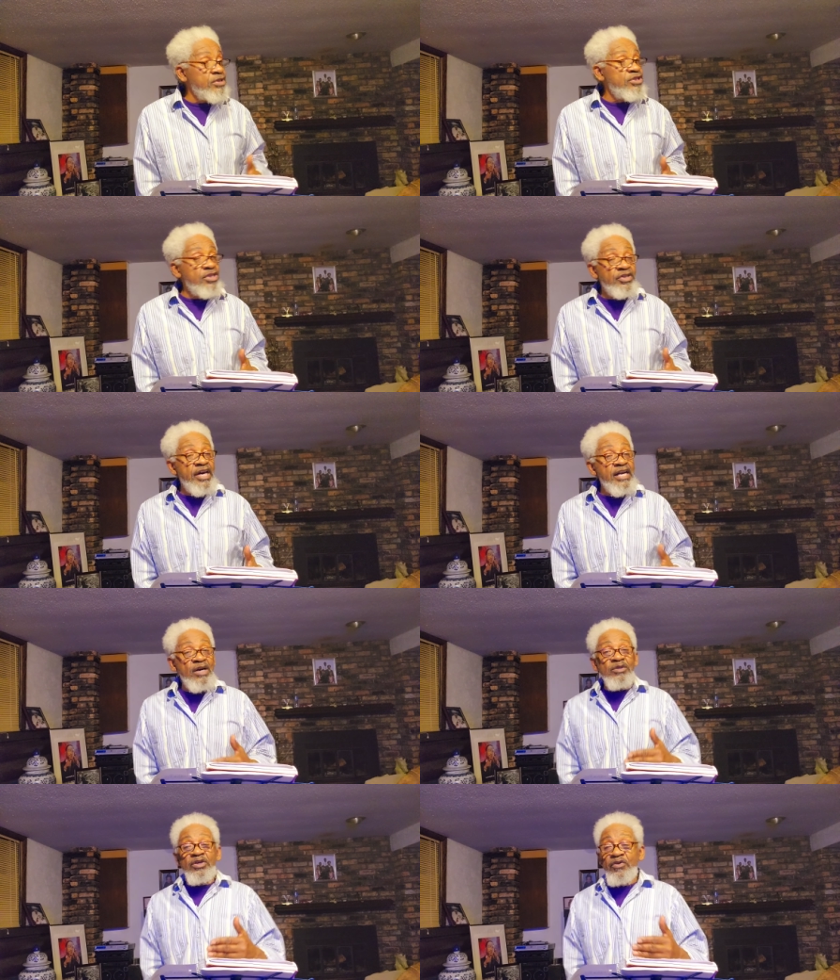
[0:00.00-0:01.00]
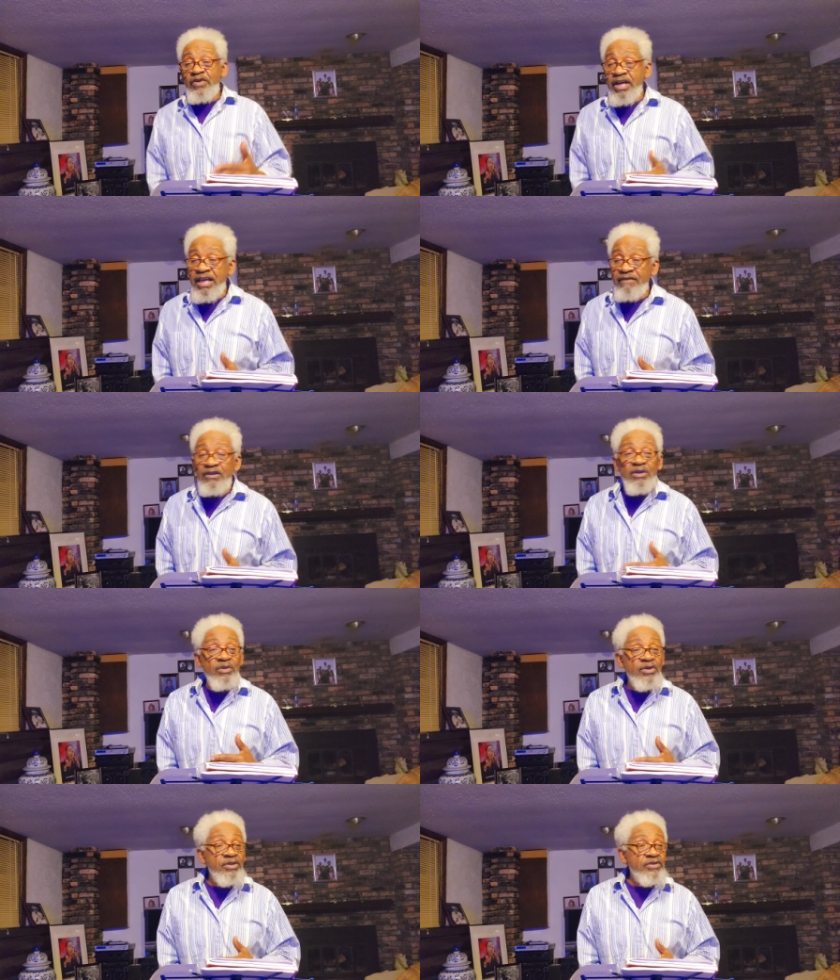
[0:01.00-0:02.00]
this thing out to create heaven on
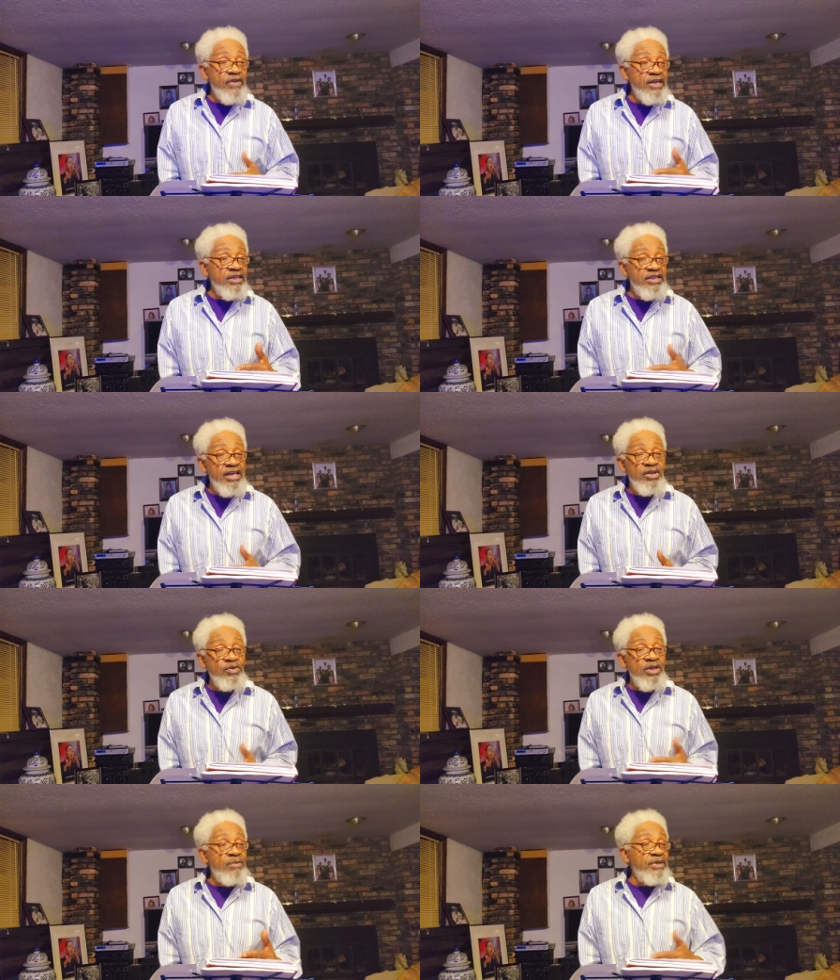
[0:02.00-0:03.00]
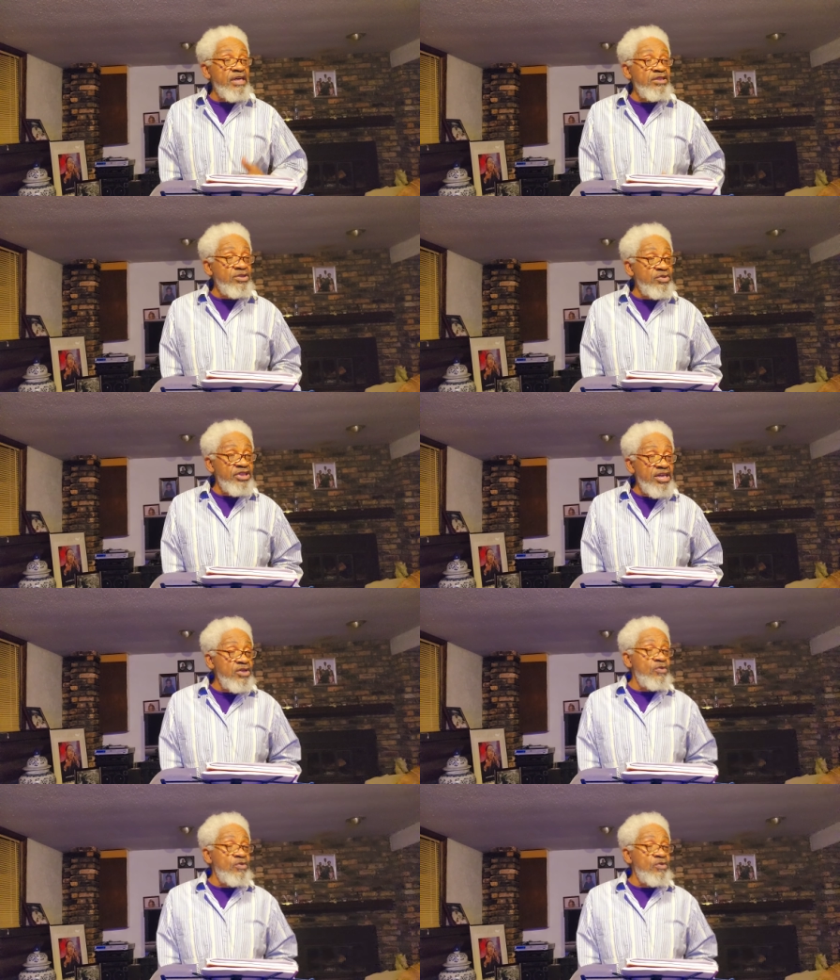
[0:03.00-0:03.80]
earth, trying to take you someplace you say you